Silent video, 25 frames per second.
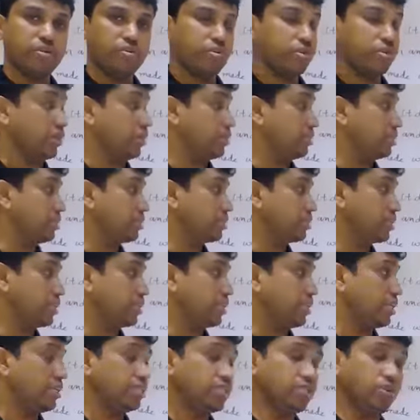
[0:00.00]
Okay, the
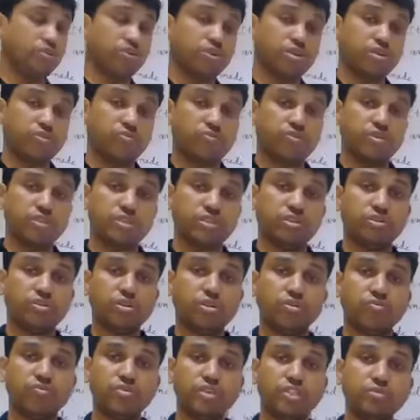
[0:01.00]
second is out of phase. Out
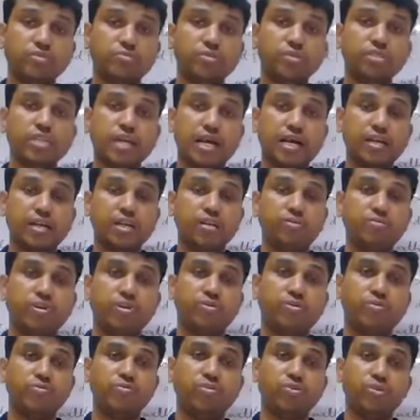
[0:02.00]
of phase means angle
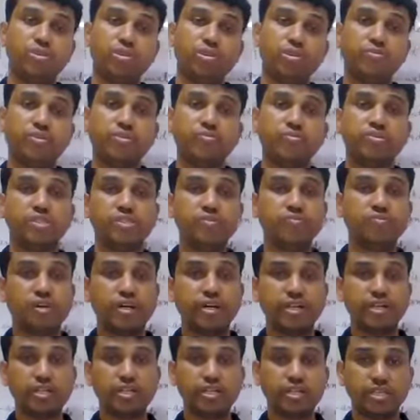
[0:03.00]
between both the waves is
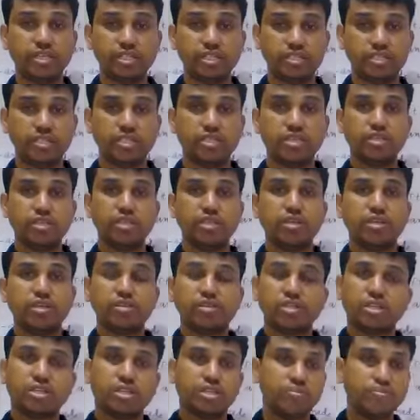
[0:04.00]
180 degrees.
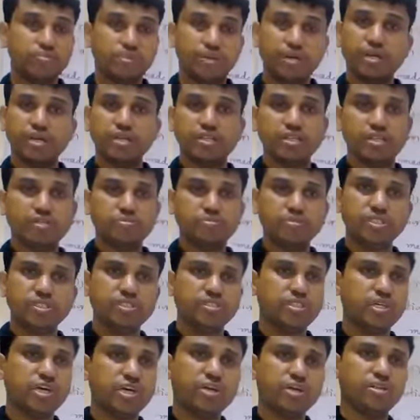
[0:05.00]
They're completely, that means
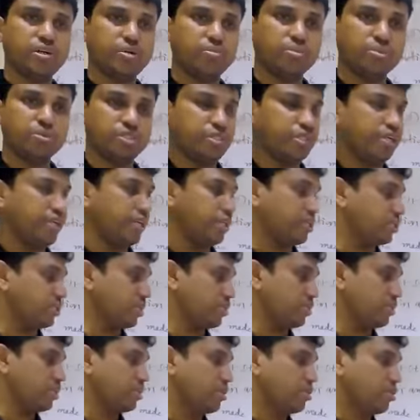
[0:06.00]
they are in opposite direction.
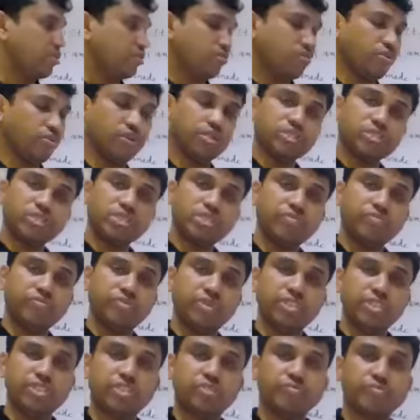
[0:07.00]
Constant
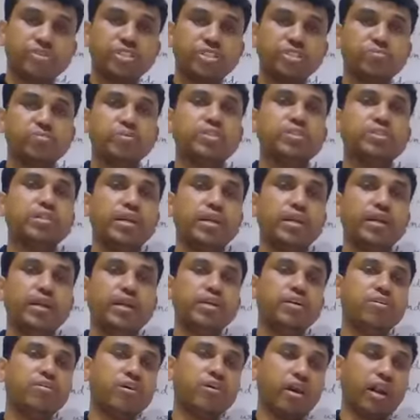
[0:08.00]
phase difference means
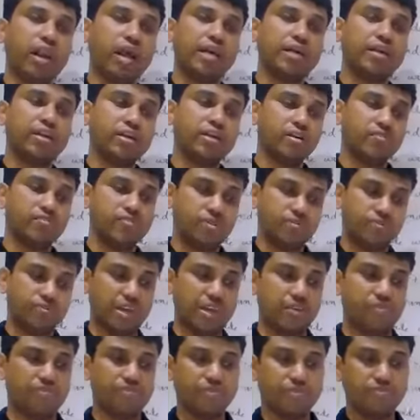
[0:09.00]
leading or lagging of a
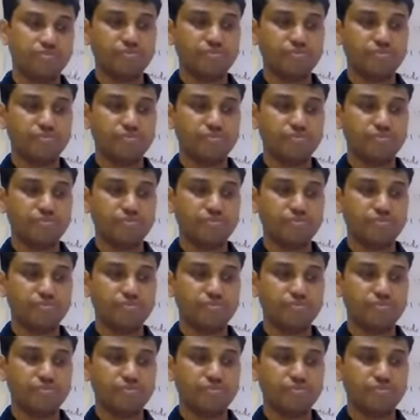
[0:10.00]
wave.